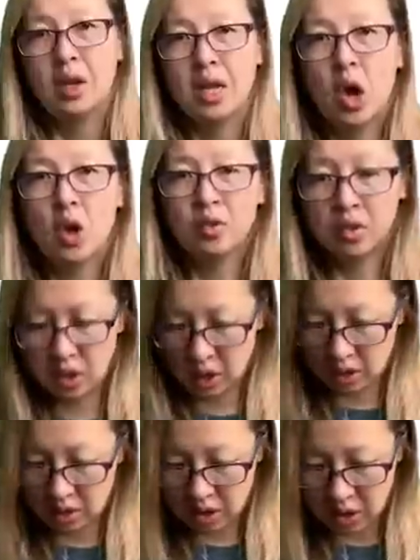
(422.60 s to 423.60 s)
Now, over
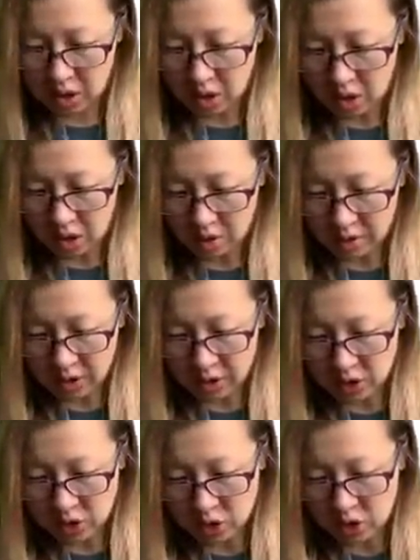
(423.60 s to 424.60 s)
here in
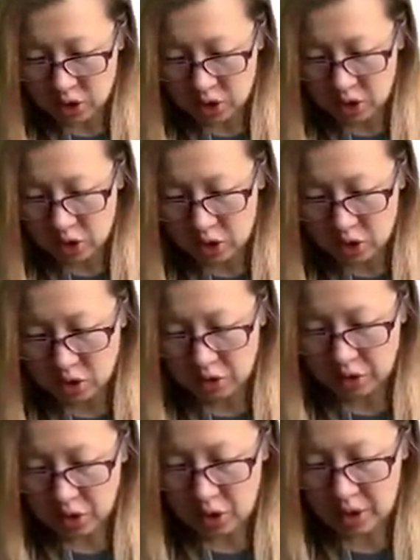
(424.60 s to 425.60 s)
orange,
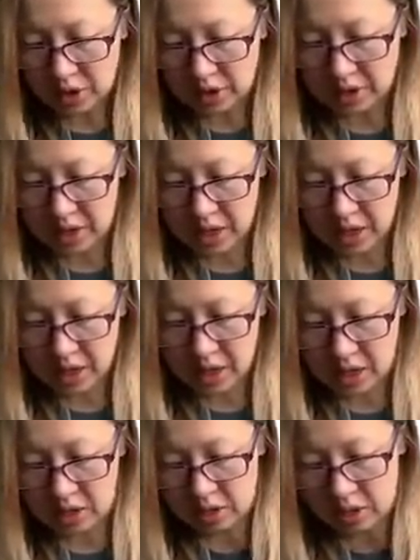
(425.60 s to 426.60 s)
you've got the
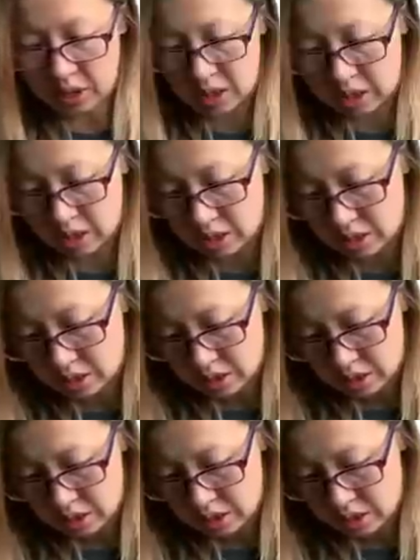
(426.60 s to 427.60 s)
accounting
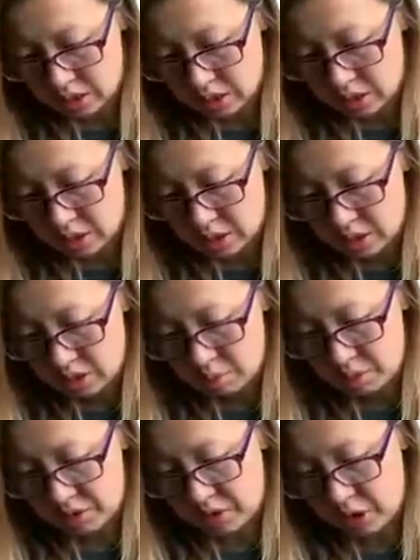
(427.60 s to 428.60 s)

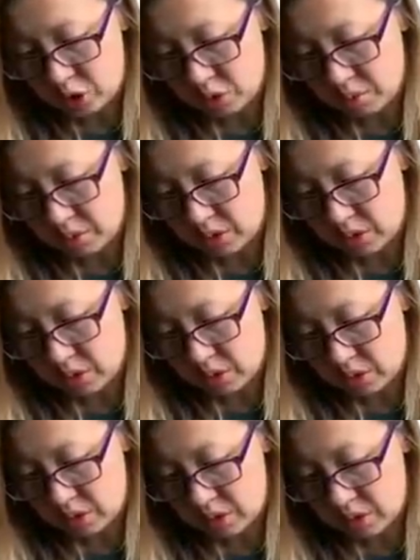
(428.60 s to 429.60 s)
professional
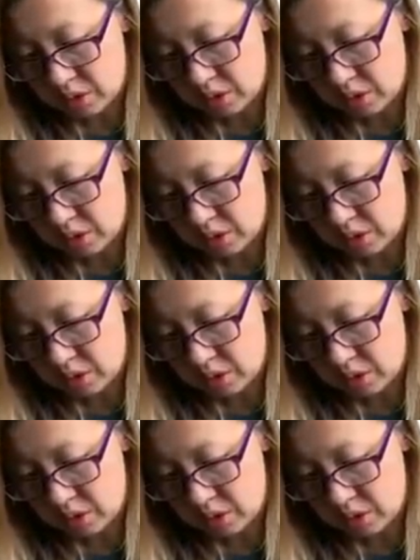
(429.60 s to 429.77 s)
bodies.